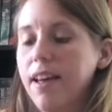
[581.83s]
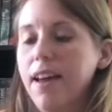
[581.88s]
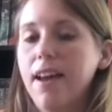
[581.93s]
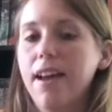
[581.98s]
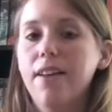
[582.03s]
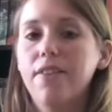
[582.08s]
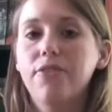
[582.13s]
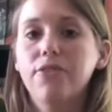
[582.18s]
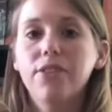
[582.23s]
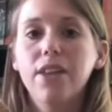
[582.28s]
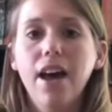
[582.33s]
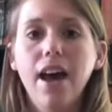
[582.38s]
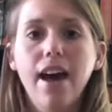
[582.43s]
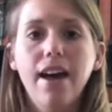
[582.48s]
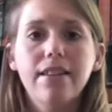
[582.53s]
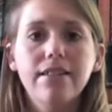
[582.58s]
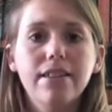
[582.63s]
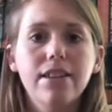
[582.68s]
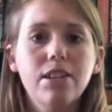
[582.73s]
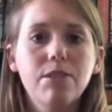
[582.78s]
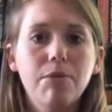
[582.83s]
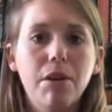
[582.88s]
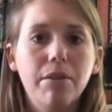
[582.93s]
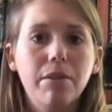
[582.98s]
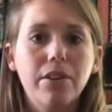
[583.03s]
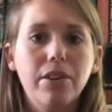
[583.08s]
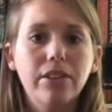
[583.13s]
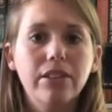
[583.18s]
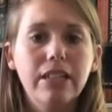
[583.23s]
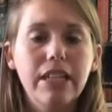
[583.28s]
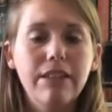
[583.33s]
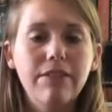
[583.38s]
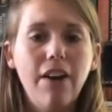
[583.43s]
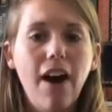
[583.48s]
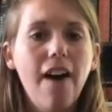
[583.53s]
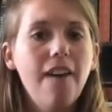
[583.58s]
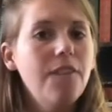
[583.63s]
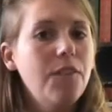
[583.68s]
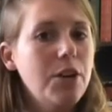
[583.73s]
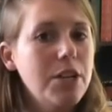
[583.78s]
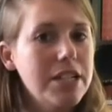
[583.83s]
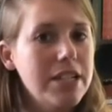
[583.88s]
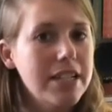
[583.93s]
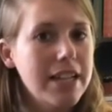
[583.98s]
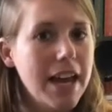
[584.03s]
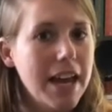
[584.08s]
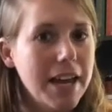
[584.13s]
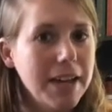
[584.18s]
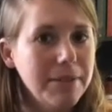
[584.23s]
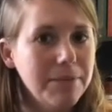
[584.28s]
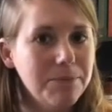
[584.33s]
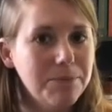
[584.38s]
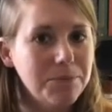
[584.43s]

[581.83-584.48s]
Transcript: And that is where we're going to leave off for today.